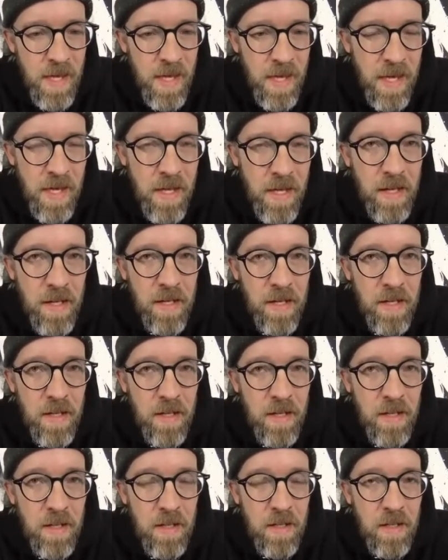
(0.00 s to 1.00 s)
And
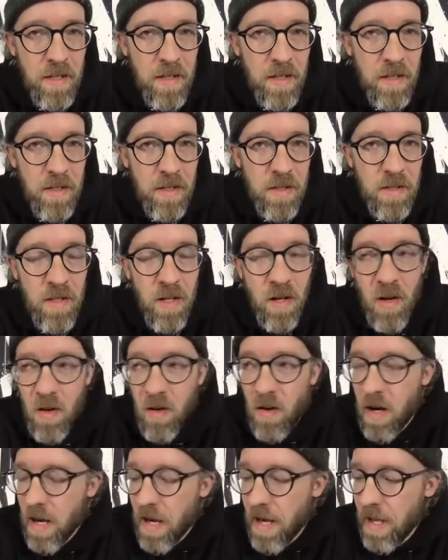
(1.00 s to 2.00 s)

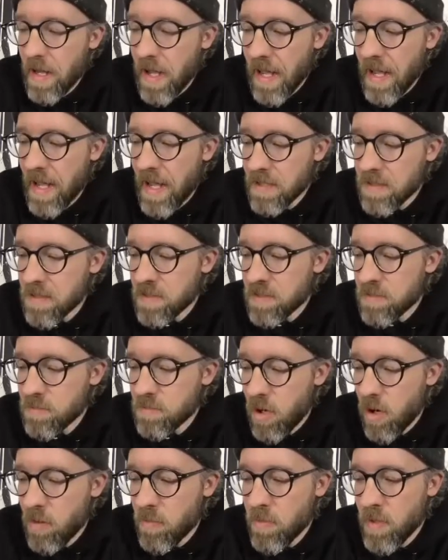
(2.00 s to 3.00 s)
yo, I had this
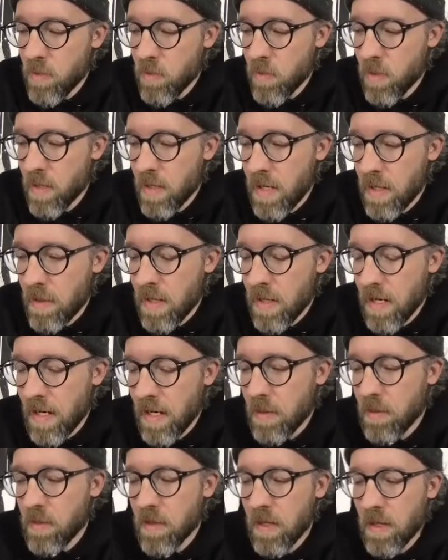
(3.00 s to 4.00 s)
moment where
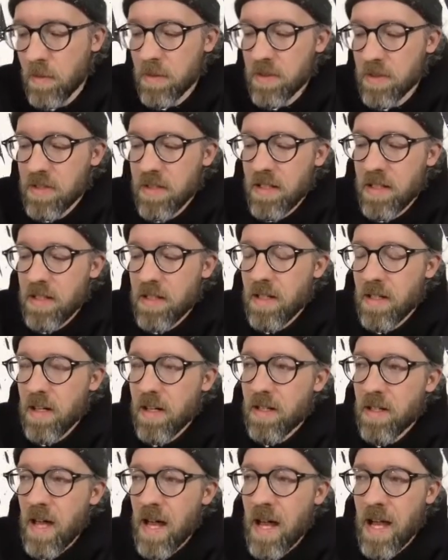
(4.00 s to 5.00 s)
I was in a
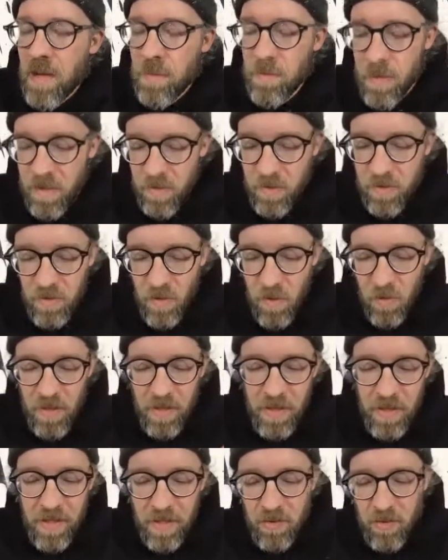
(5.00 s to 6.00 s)
line, but it was only
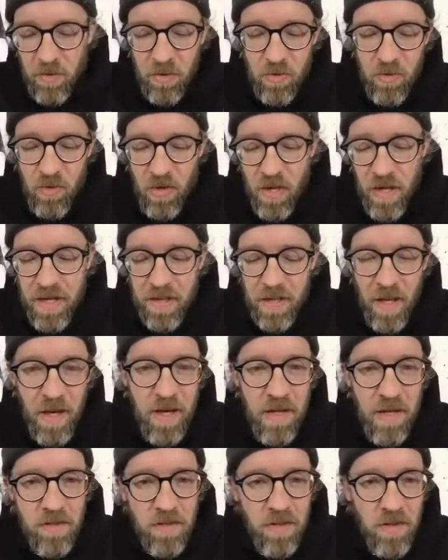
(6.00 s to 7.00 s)
like a 2-train
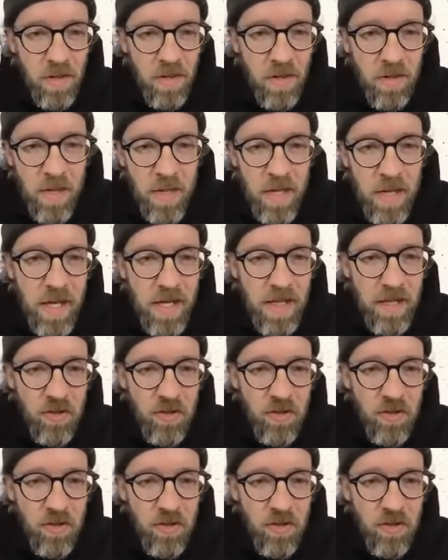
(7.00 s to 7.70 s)
line, you know, and the